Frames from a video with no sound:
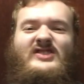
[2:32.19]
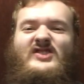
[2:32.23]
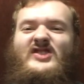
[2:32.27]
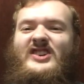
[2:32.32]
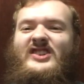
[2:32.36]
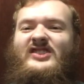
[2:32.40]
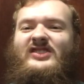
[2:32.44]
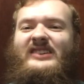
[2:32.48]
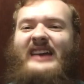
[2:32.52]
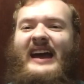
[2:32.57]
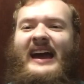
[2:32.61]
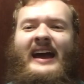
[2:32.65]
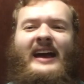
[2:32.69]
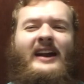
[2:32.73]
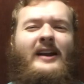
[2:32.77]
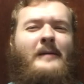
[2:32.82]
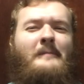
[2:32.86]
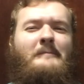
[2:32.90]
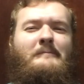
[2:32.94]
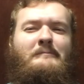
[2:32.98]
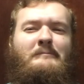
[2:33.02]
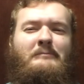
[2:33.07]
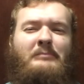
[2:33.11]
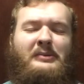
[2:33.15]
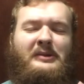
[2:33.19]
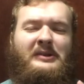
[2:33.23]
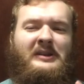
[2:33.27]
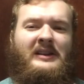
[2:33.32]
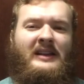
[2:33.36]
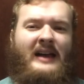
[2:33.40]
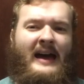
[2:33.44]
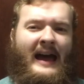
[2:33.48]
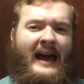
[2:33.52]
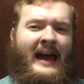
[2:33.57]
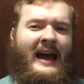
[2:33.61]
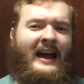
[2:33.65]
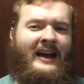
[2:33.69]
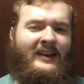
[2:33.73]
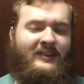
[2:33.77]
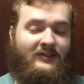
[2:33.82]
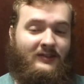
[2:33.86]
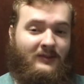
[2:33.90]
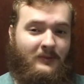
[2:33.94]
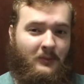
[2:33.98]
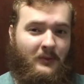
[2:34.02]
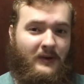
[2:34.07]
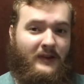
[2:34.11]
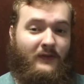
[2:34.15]
just had a
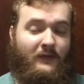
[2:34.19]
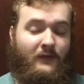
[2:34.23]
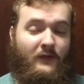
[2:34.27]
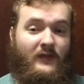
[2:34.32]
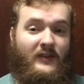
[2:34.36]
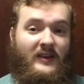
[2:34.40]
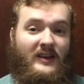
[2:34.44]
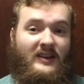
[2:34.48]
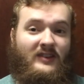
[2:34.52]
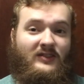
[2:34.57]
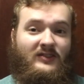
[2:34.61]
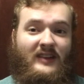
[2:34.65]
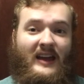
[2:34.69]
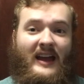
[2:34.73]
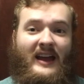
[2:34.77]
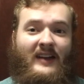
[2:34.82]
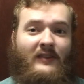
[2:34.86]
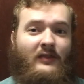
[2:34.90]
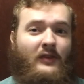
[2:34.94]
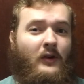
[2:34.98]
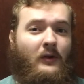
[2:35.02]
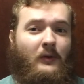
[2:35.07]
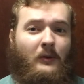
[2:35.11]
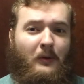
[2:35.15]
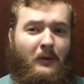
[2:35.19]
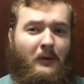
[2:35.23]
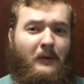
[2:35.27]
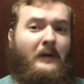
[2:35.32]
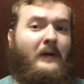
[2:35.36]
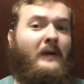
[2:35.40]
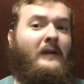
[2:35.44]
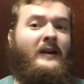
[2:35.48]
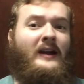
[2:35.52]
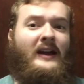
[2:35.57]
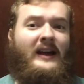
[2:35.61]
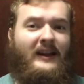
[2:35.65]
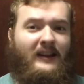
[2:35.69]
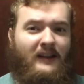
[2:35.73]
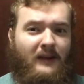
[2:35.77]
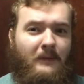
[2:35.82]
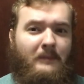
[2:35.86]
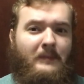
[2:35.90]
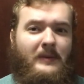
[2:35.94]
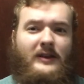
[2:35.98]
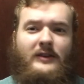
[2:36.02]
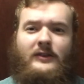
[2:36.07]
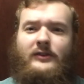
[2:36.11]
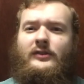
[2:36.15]
blast with this, and the horror
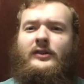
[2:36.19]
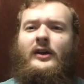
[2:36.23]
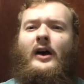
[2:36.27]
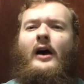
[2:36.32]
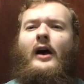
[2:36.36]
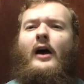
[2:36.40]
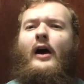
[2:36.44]
elements